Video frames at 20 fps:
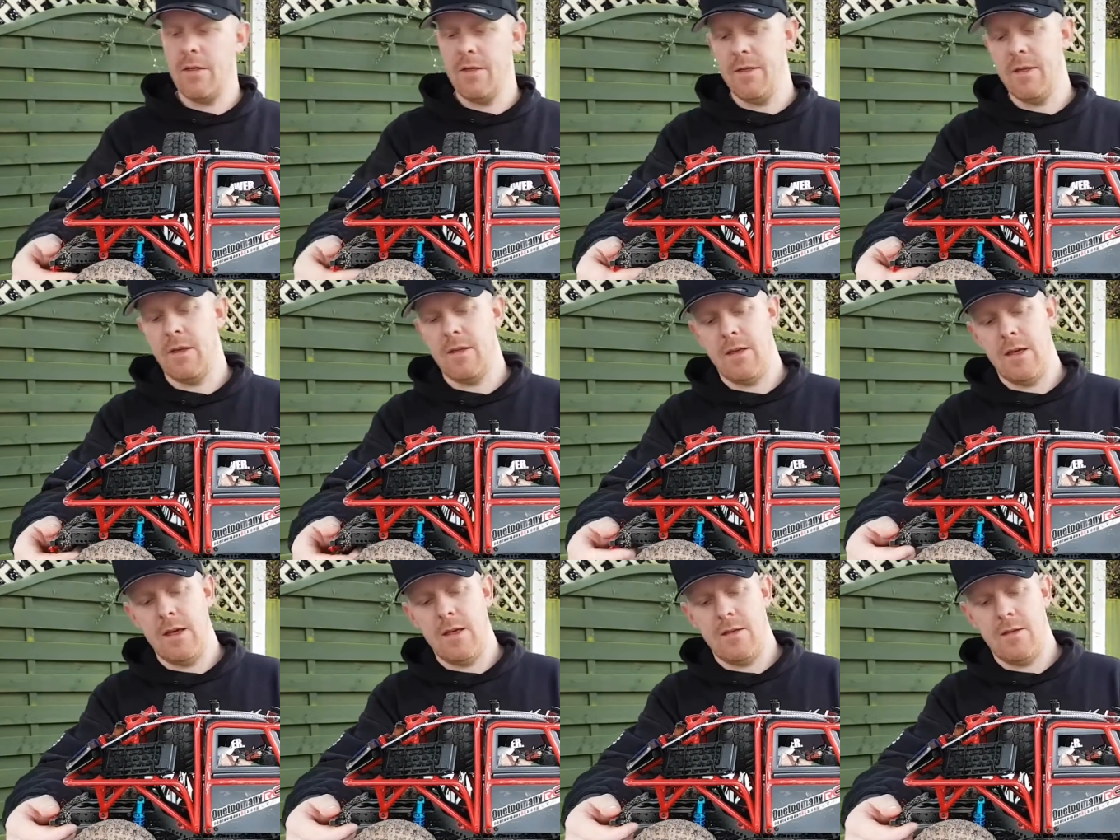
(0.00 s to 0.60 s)

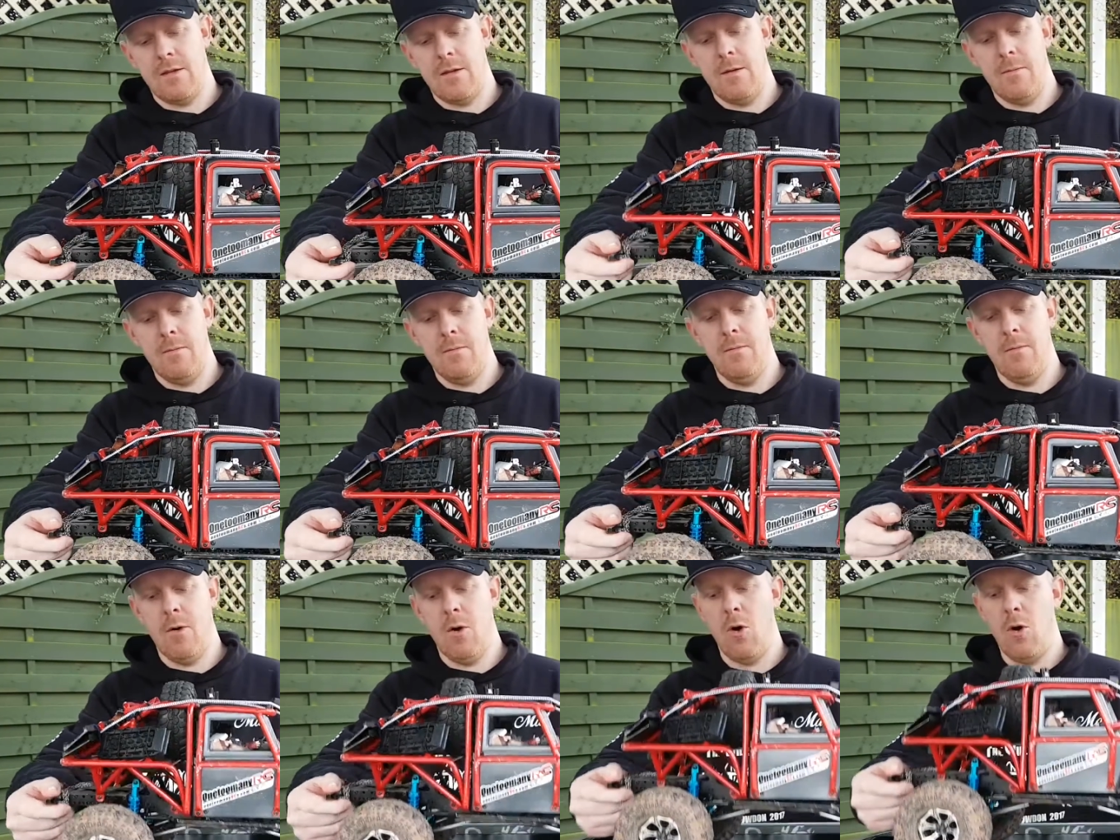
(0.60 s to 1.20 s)
This is
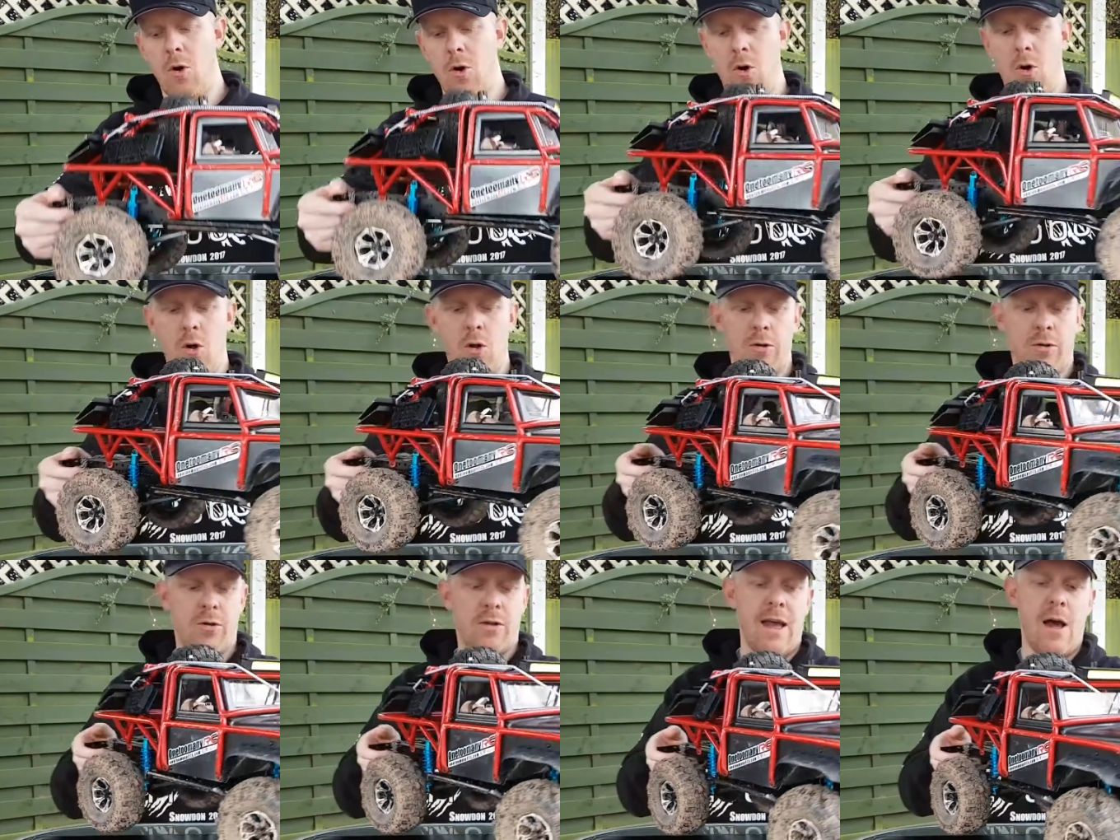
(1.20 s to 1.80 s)

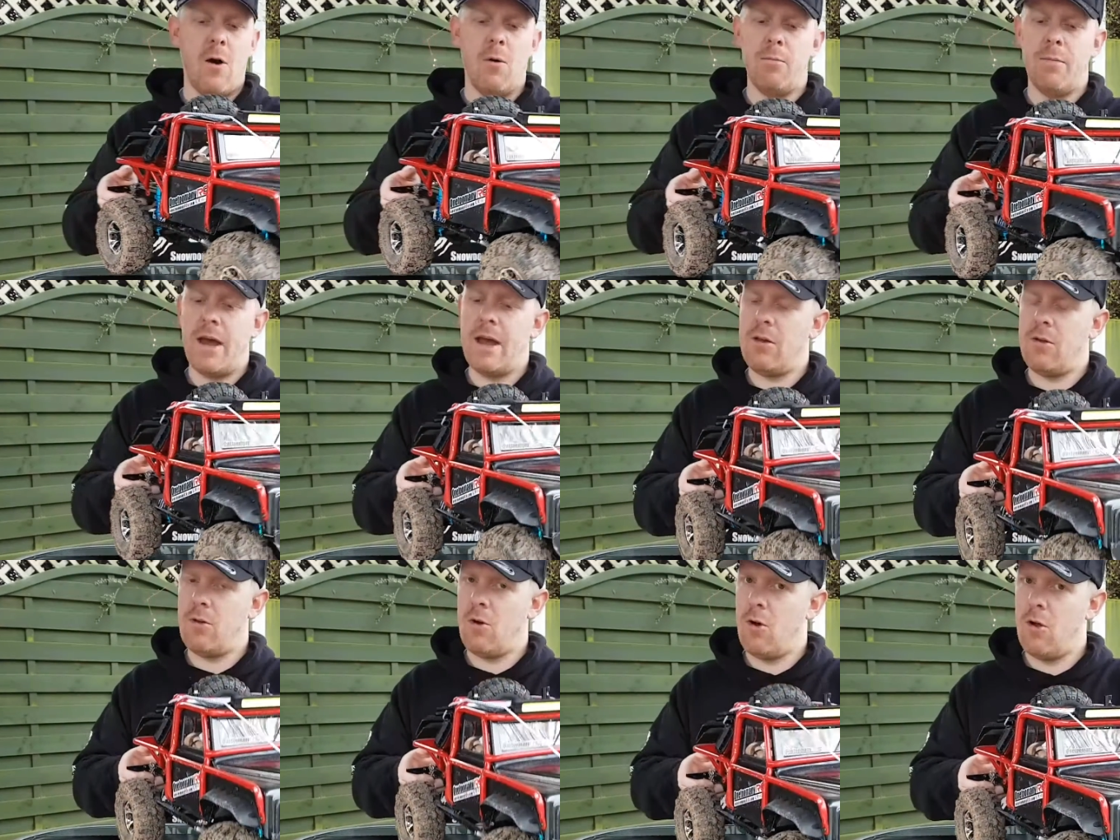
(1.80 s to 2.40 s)
all Scout
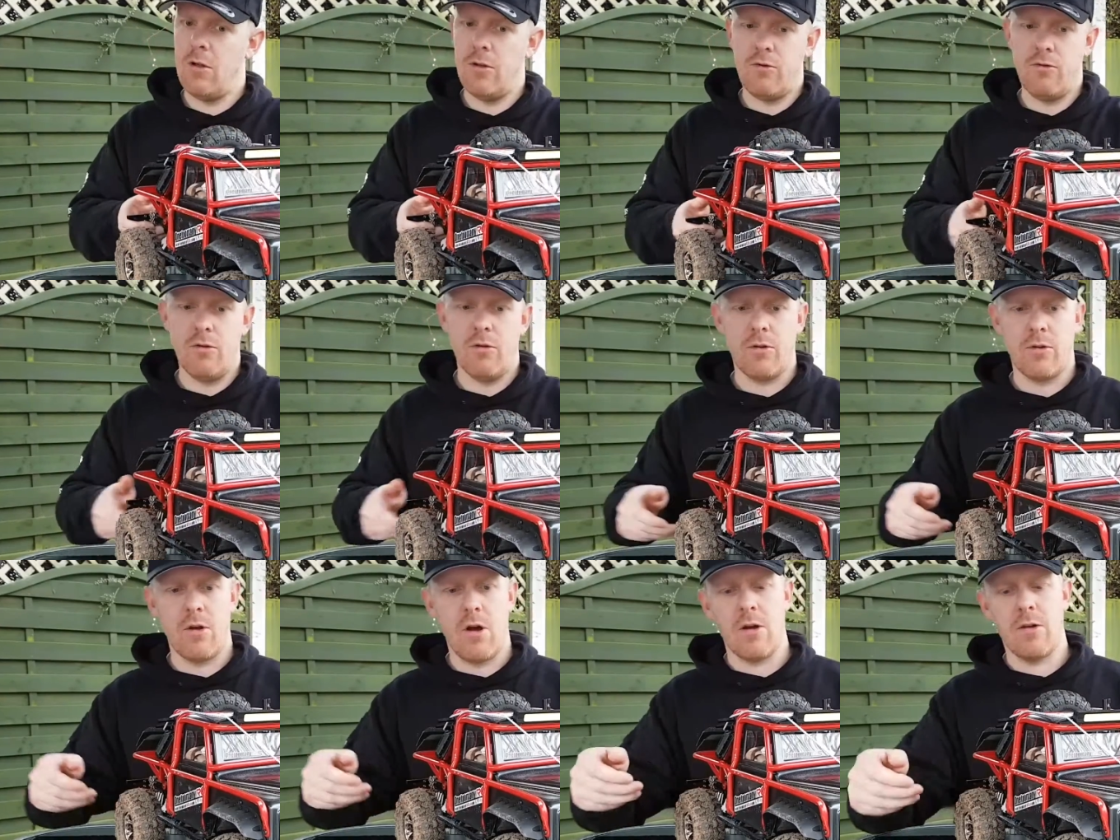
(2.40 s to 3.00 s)
based, all the
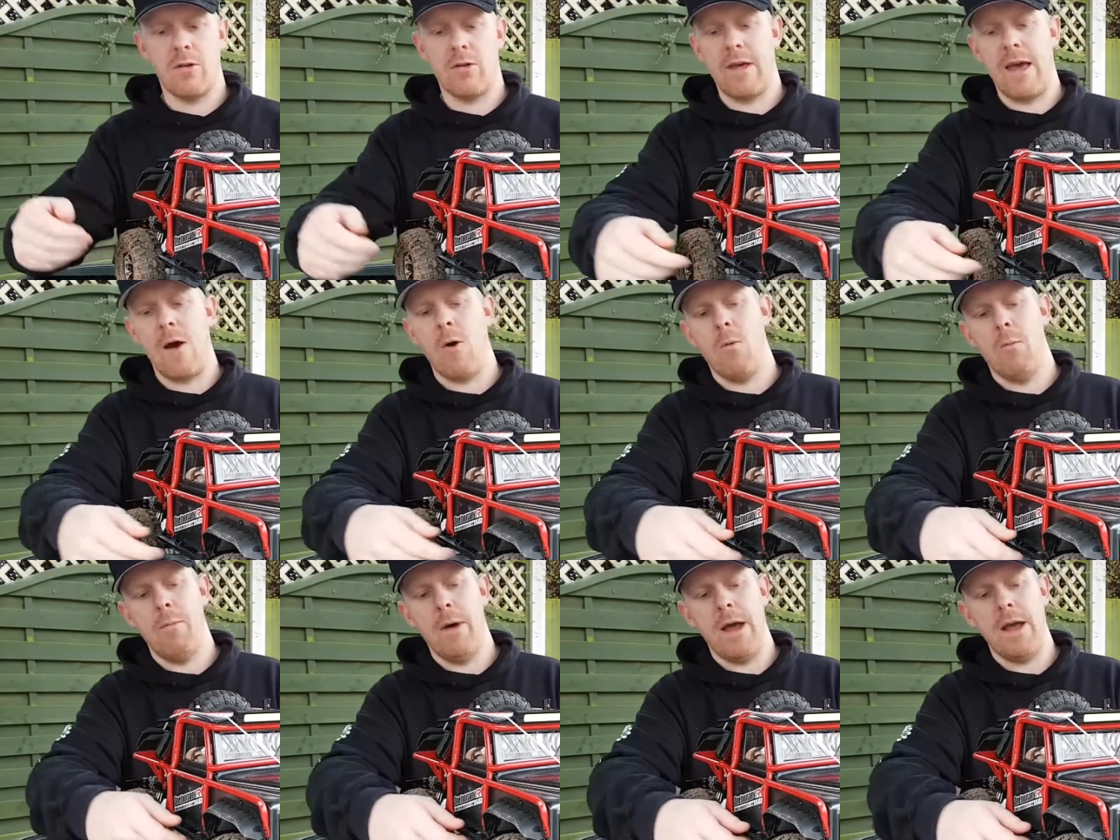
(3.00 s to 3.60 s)
trucks are
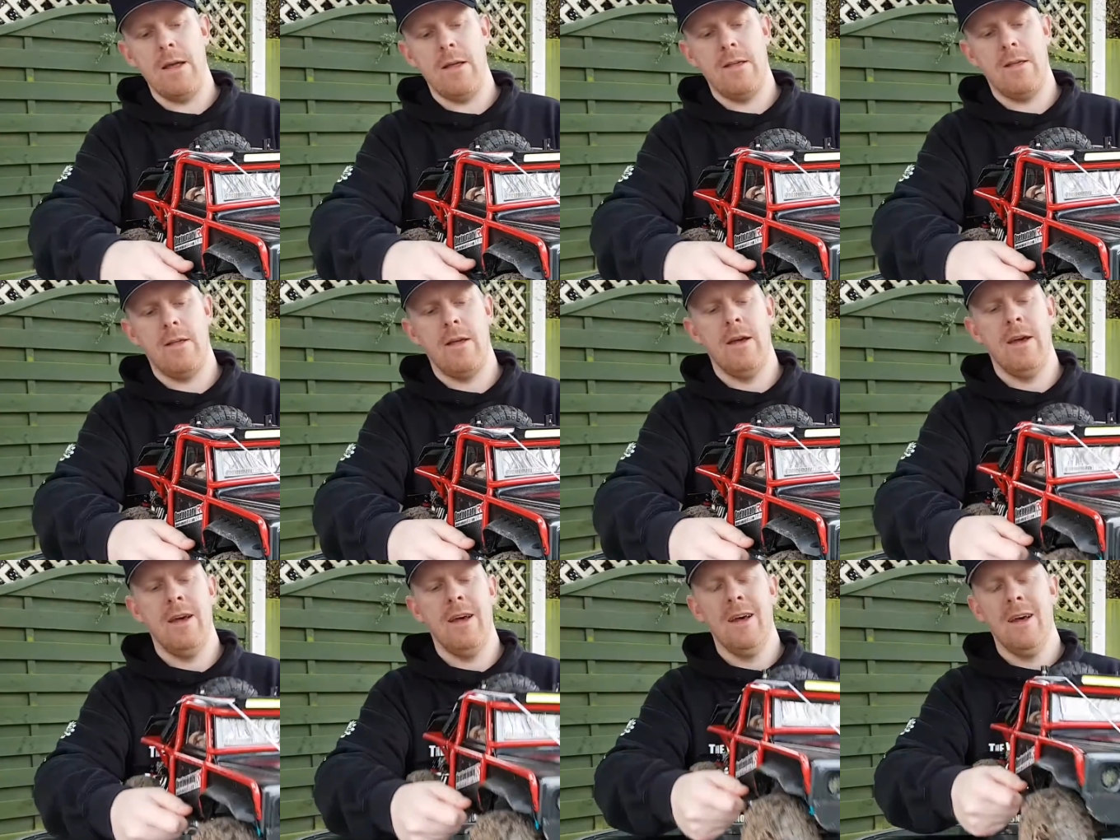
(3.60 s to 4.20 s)
Scout
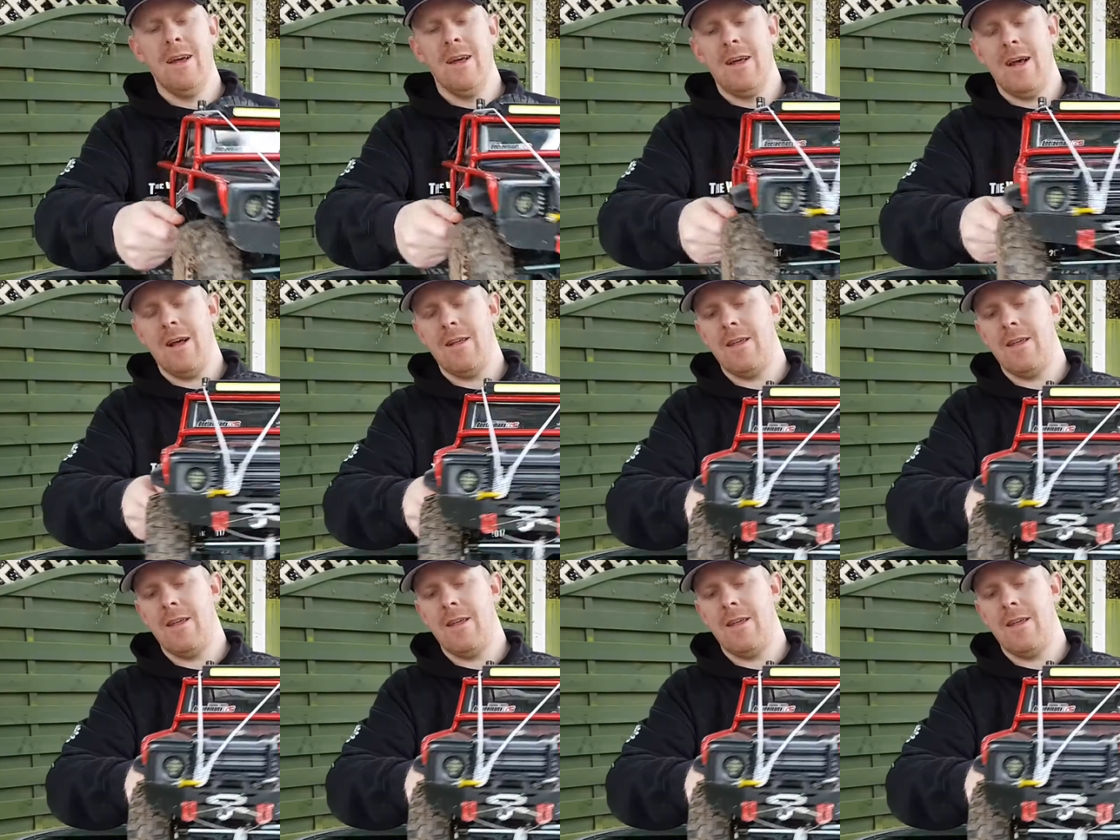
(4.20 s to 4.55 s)
based.